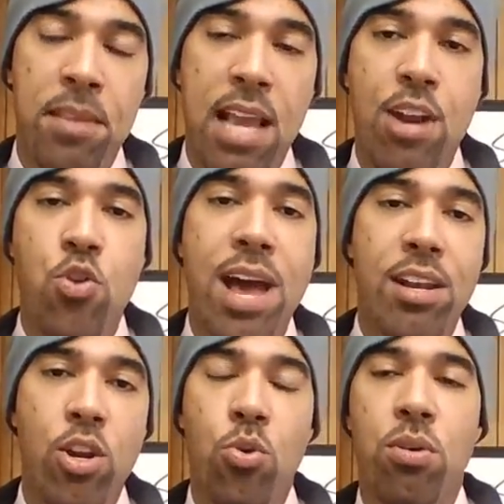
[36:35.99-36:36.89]
I do not
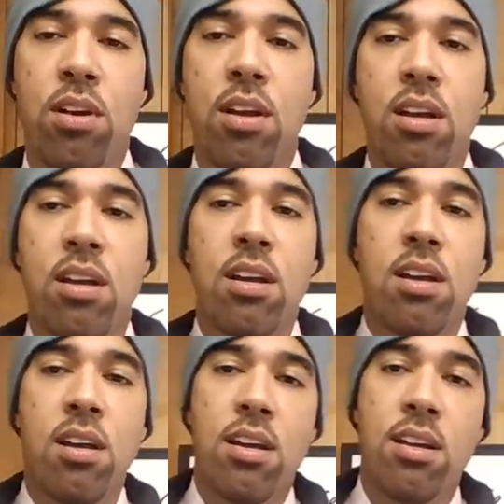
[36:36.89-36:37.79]
know,
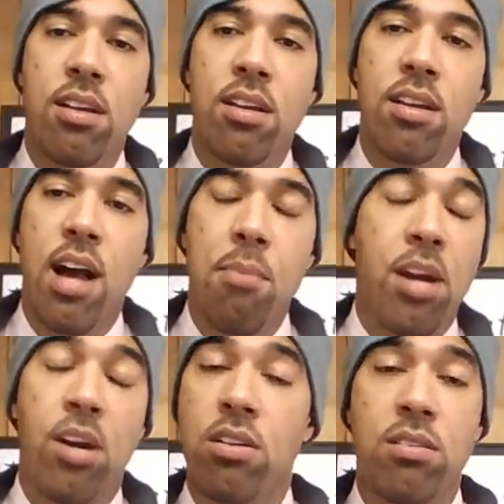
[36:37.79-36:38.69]
I'm
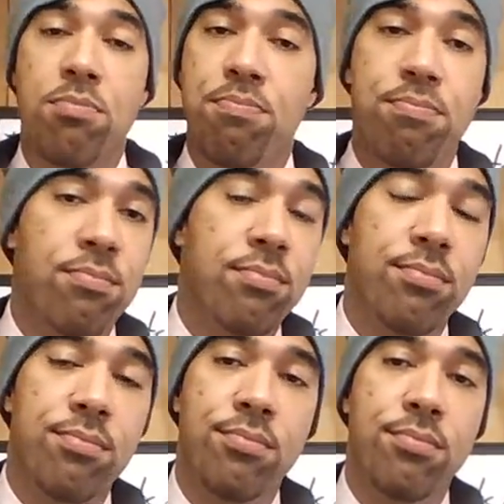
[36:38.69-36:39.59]
not going
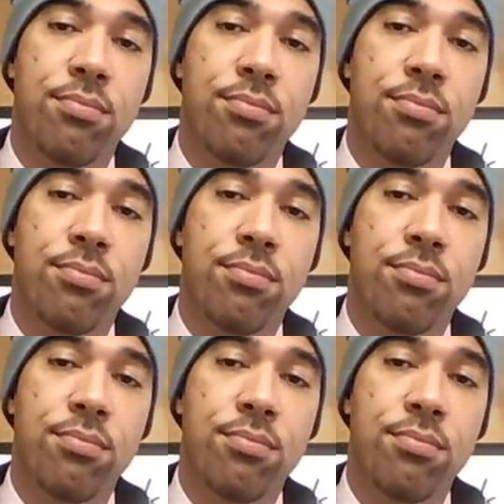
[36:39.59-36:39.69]
to